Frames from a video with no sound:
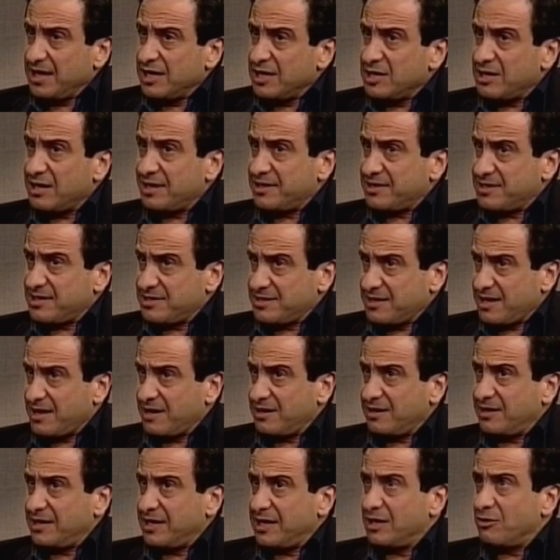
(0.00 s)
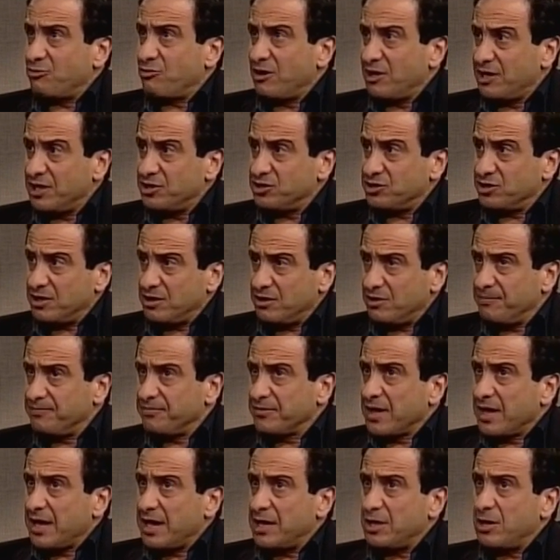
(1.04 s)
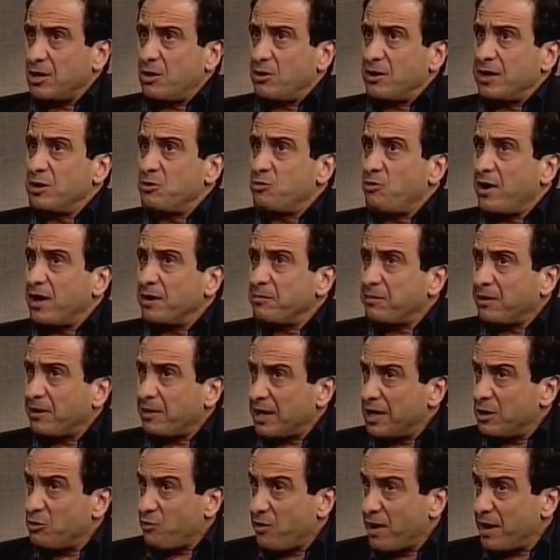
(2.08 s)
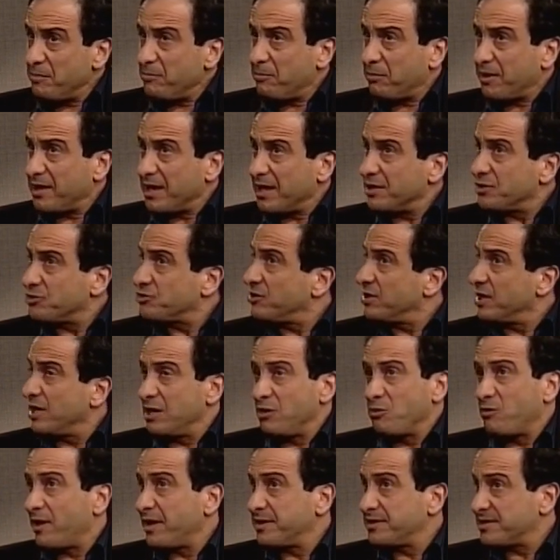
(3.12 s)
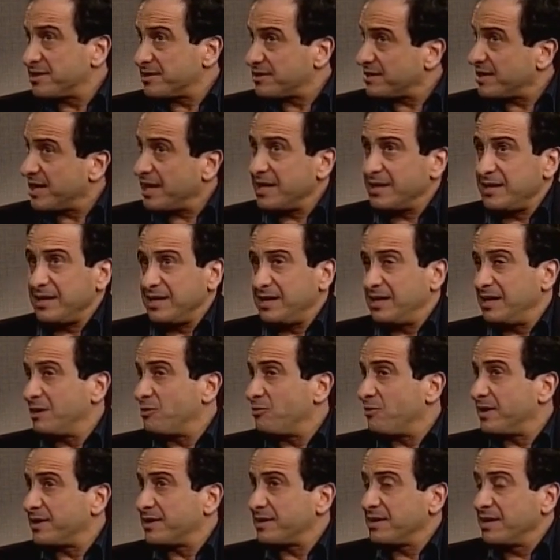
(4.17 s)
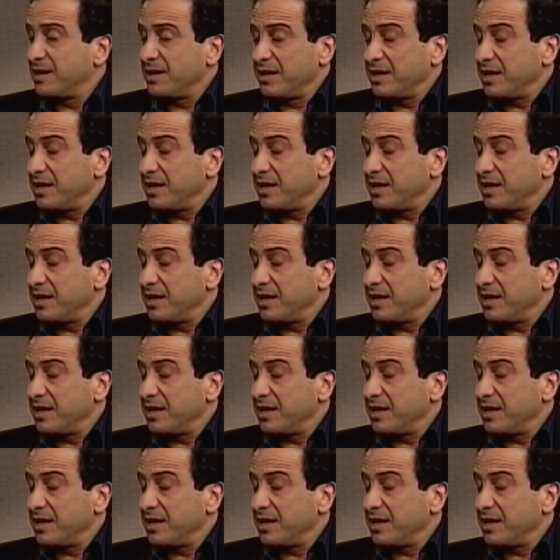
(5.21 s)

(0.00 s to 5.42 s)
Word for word: not necessarily religion you know in one in one country in one society in one